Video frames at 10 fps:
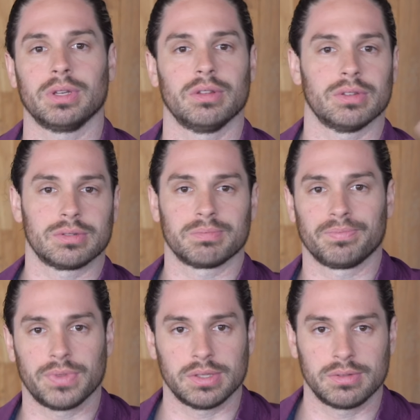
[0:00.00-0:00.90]
You know,
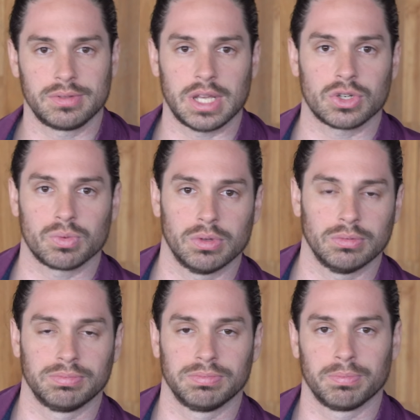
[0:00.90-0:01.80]
the
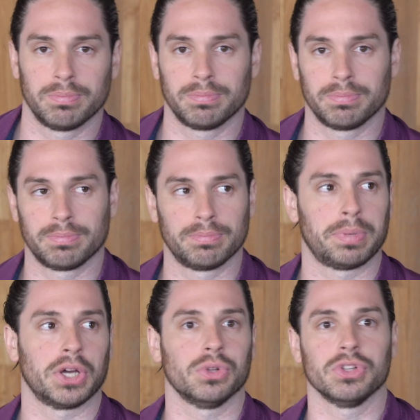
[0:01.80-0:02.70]
sexual
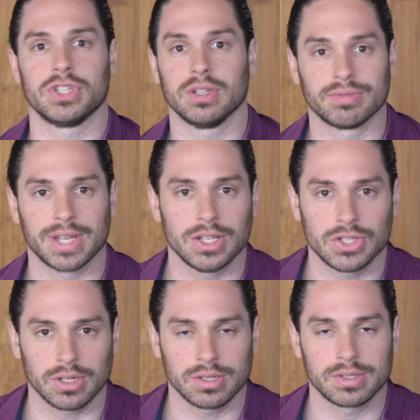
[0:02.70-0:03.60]
biology of
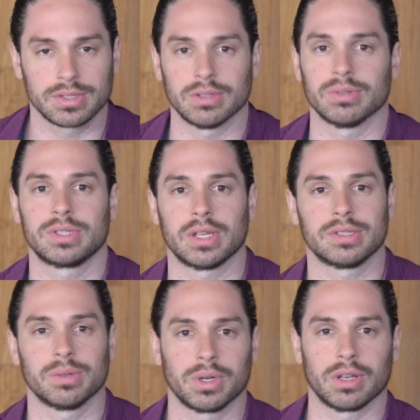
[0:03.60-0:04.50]
nature still
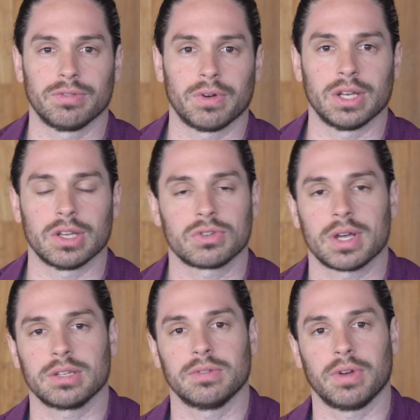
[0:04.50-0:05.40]
says that we're going to find
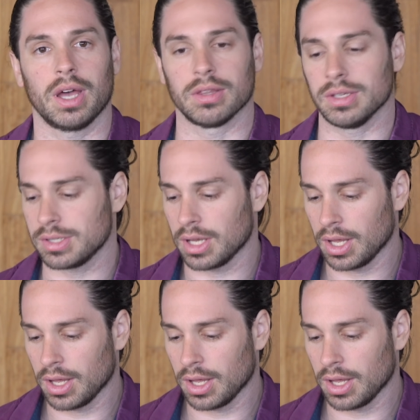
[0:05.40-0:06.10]
attraction for others.